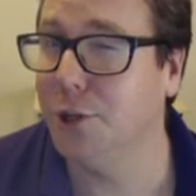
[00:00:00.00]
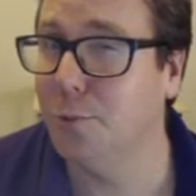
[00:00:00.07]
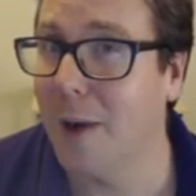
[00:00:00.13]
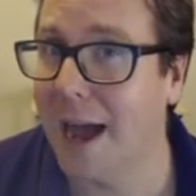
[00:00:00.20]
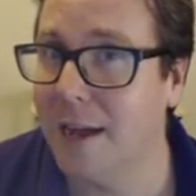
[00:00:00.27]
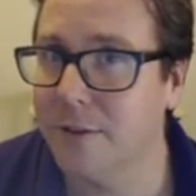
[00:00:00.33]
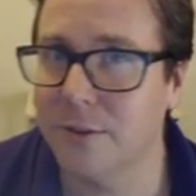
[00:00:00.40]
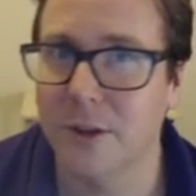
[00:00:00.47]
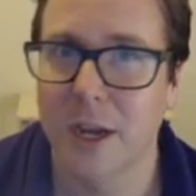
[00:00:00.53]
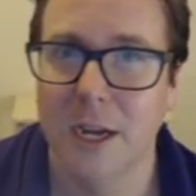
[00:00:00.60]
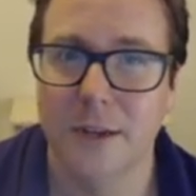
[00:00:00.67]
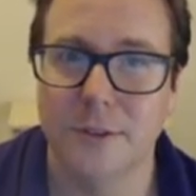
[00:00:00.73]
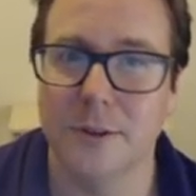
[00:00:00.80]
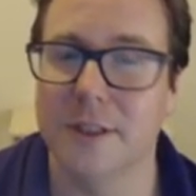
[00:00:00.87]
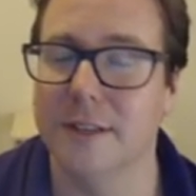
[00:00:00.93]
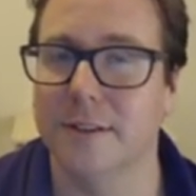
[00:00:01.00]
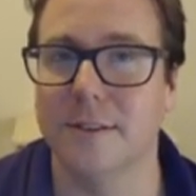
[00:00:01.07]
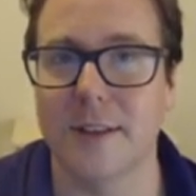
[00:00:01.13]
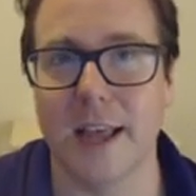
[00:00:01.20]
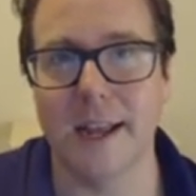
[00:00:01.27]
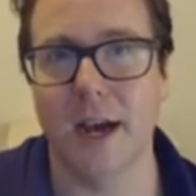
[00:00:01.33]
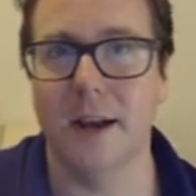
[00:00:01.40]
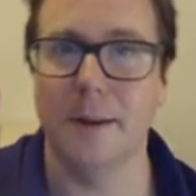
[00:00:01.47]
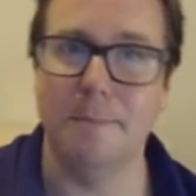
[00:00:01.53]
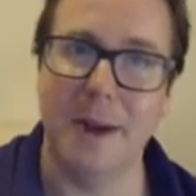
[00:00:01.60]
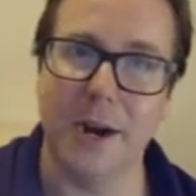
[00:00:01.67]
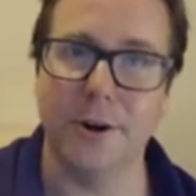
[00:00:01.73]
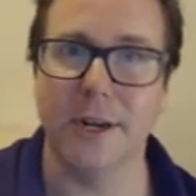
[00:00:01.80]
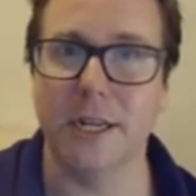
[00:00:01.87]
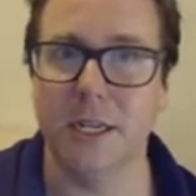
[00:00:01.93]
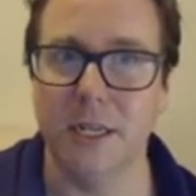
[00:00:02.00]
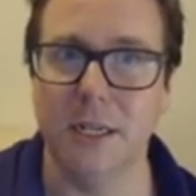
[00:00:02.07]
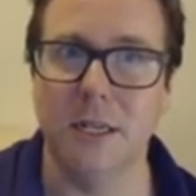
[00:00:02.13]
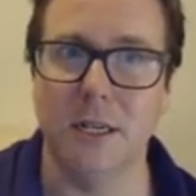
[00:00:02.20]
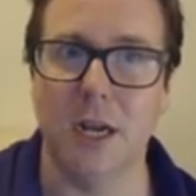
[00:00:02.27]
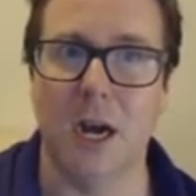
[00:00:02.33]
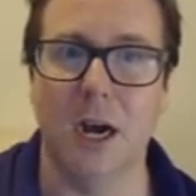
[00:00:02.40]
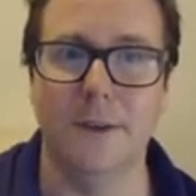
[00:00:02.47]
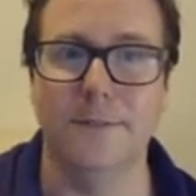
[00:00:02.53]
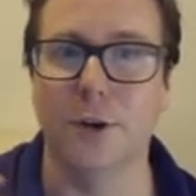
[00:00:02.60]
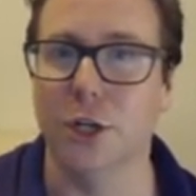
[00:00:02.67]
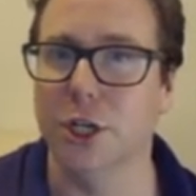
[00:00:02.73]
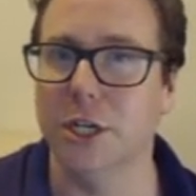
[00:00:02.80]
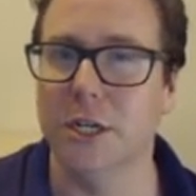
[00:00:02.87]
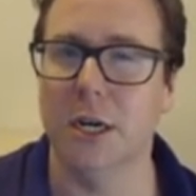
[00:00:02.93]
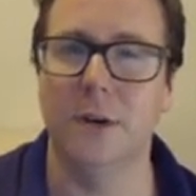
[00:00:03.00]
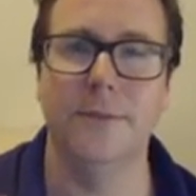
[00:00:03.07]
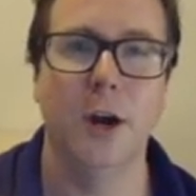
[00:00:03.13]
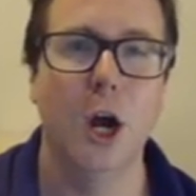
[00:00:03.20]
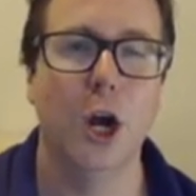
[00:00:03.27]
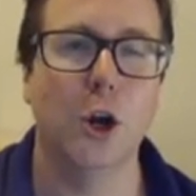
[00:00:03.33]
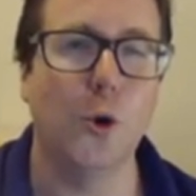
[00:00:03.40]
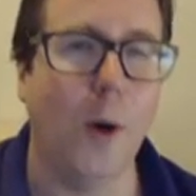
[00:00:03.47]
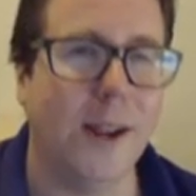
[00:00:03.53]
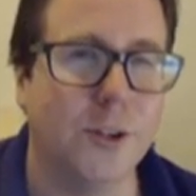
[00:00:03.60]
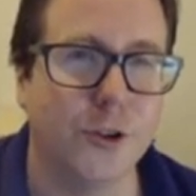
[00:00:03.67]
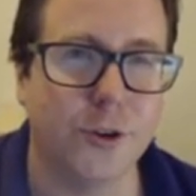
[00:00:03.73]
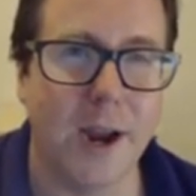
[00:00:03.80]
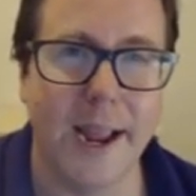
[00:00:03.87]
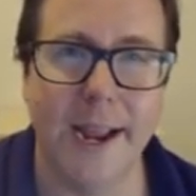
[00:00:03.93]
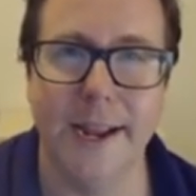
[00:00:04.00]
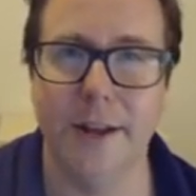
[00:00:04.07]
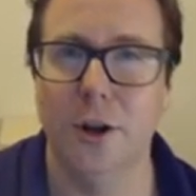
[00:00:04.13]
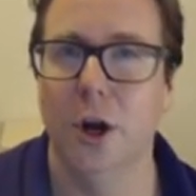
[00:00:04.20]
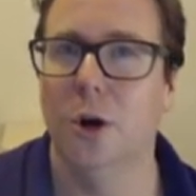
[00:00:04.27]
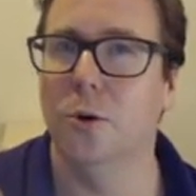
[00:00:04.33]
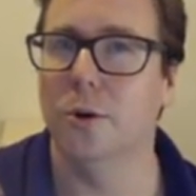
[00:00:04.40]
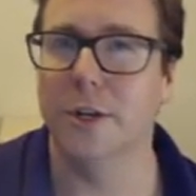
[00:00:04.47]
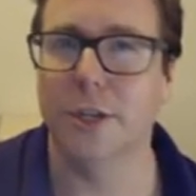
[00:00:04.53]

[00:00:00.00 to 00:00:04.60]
US. So this is like an American uh, version of Questrade or